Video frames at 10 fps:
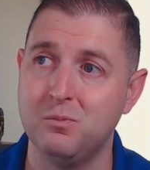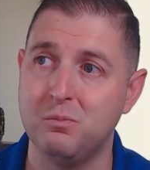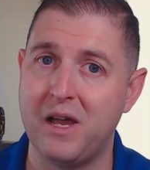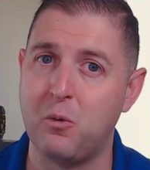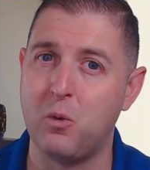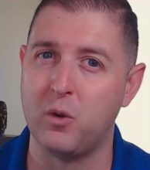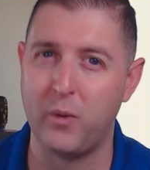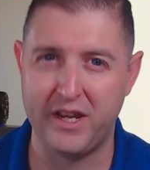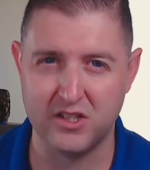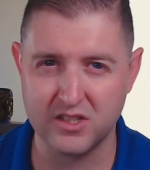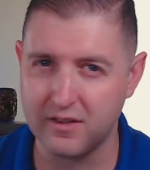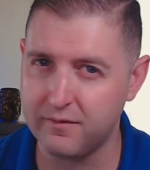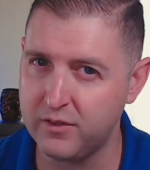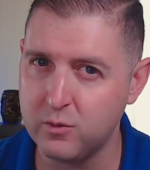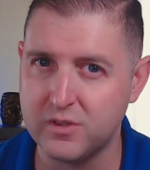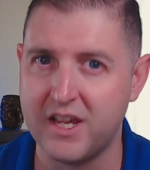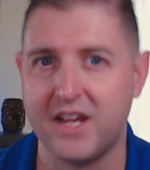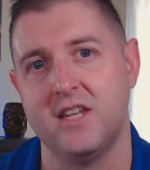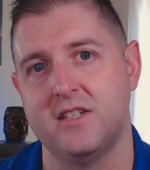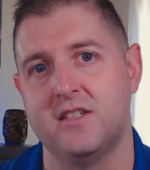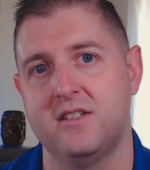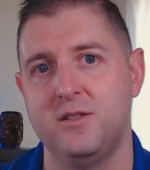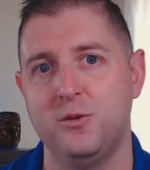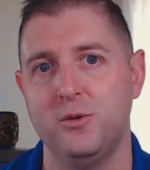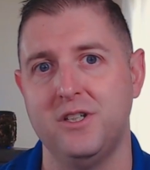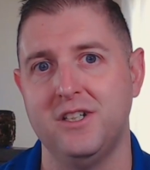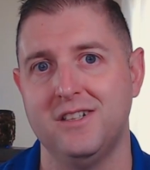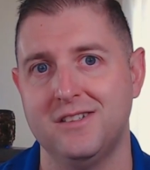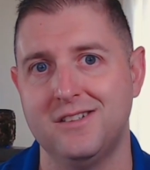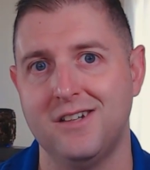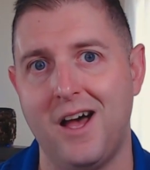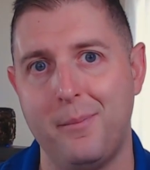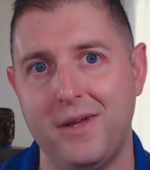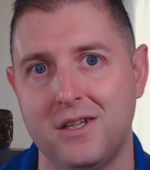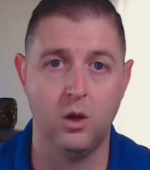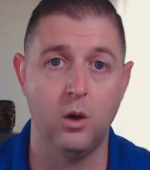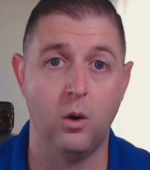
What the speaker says: might want to wait just a few seconds to hop in.